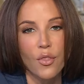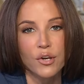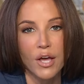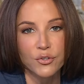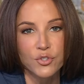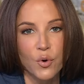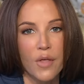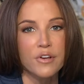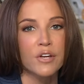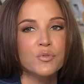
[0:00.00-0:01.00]
on the Niners
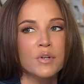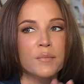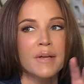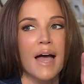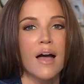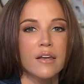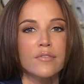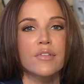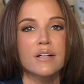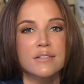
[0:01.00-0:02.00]
squad that I just want to be ahead
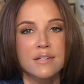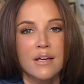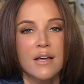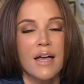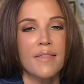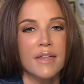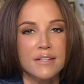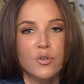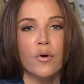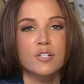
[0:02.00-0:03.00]
of this, and that
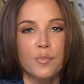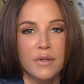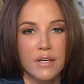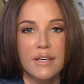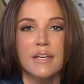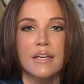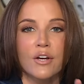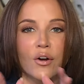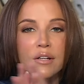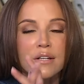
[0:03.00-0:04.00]
is going to be a key
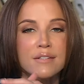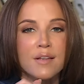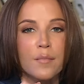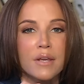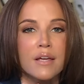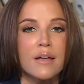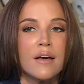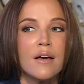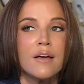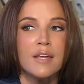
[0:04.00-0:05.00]
here, and it is somebody
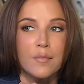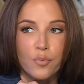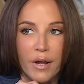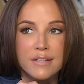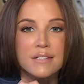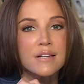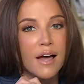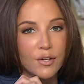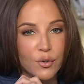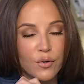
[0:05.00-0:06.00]
named Brandon
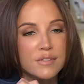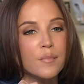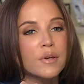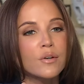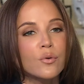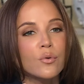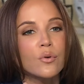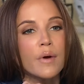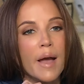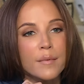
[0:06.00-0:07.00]
Ayuk, somebody
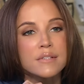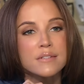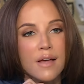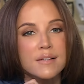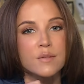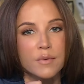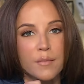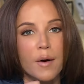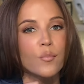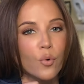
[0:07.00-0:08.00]
who Hamilton texts me
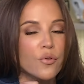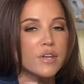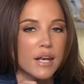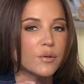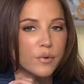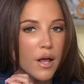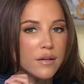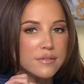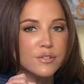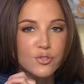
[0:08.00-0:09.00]
about more than anyone
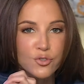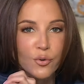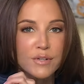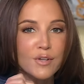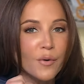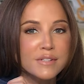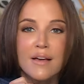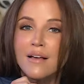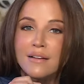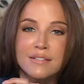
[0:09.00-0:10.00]
else. It's true. He's always,
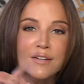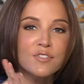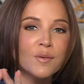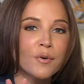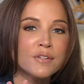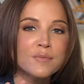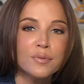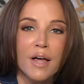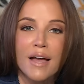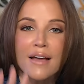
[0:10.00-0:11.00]
listen, if Debo doesn't
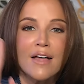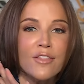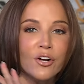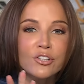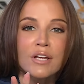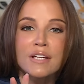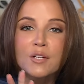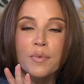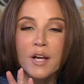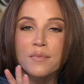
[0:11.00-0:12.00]
play, they're going to
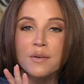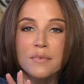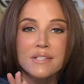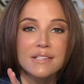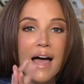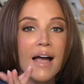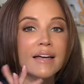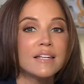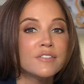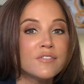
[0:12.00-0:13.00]
need to pick up some of the slack,
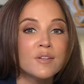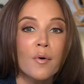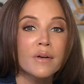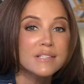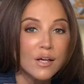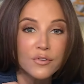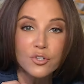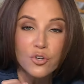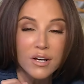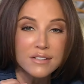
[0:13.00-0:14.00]
and even if Debo is out
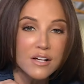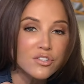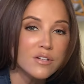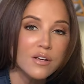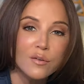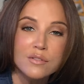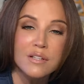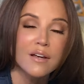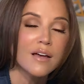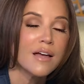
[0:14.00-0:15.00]
there drawing attention, Ayuk's
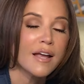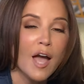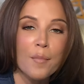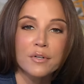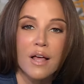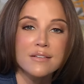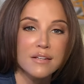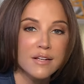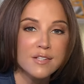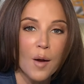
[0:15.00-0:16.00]
going to capitalize
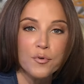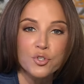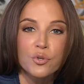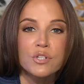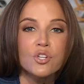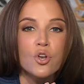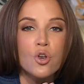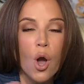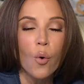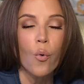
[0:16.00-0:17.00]
on his opportunities.
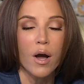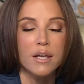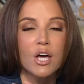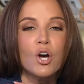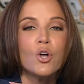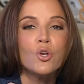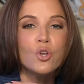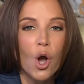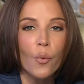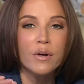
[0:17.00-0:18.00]
No
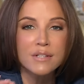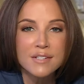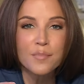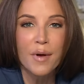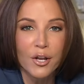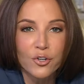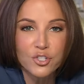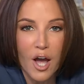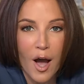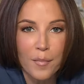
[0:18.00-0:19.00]
one does a better
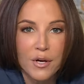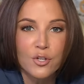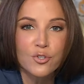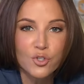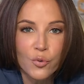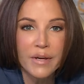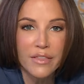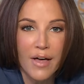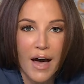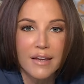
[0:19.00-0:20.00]
job
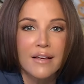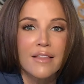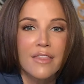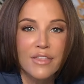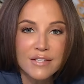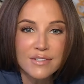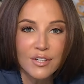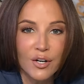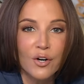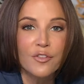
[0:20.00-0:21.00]
doing that this
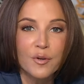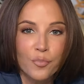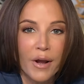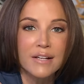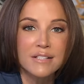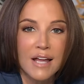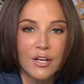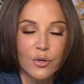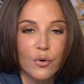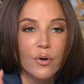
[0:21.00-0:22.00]
year than Brandon
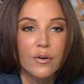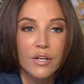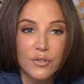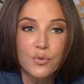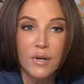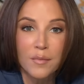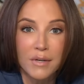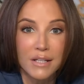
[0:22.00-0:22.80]
Ayuk. Here's what I